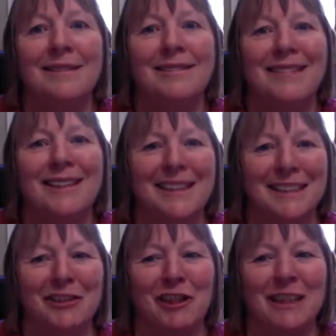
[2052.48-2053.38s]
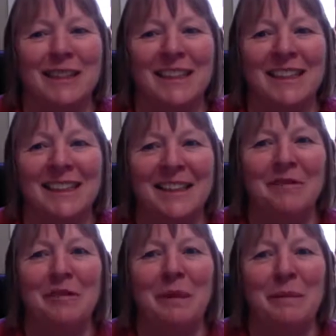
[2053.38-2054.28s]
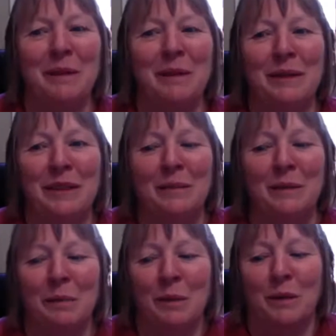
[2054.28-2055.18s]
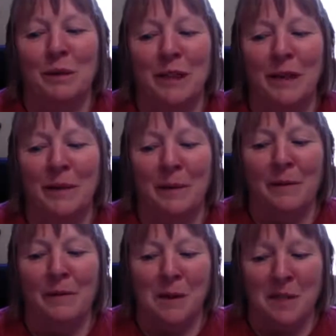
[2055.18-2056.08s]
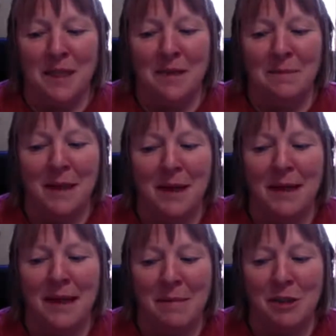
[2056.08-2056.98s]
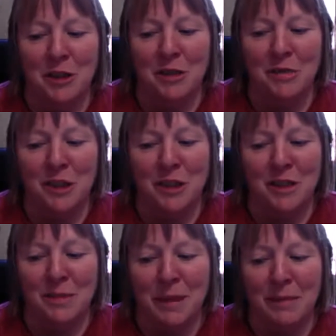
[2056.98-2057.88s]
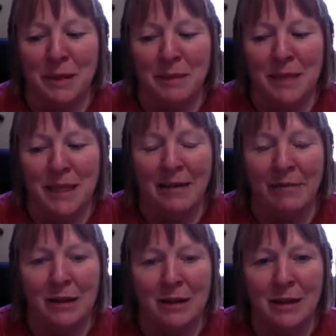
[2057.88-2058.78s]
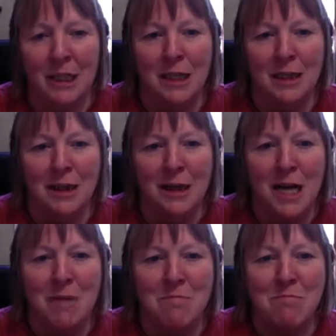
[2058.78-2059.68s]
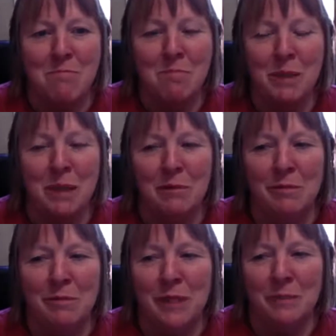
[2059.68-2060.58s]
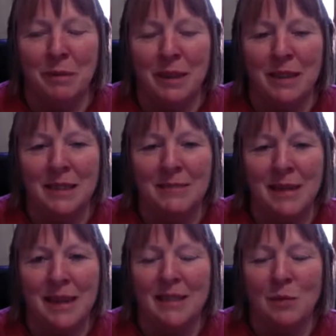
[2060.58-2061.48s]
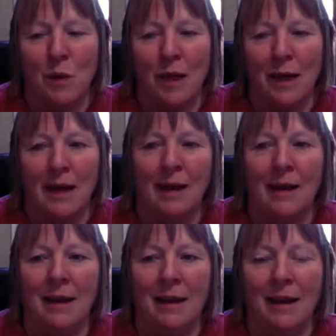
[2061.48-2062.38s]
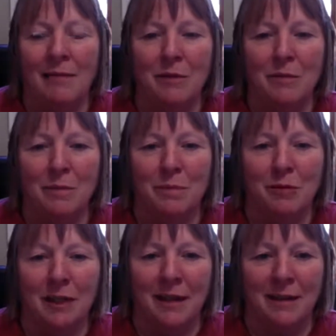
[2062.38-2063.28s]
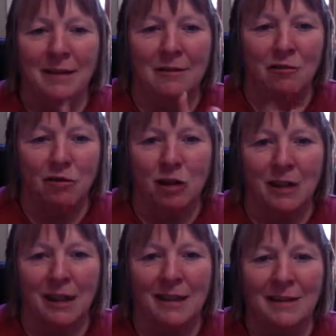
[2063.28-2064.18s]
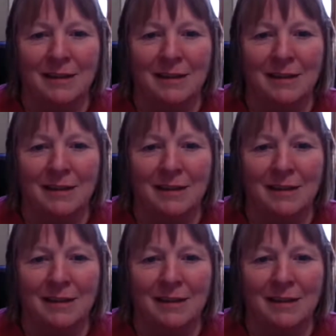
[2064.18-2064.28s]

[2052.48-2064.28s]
That's interesting. I don't remember looking at my Pluto crossing my Neptune, which is by my midheaven. But I wouldn't be surprised if that's when I gave up drinking and drugging,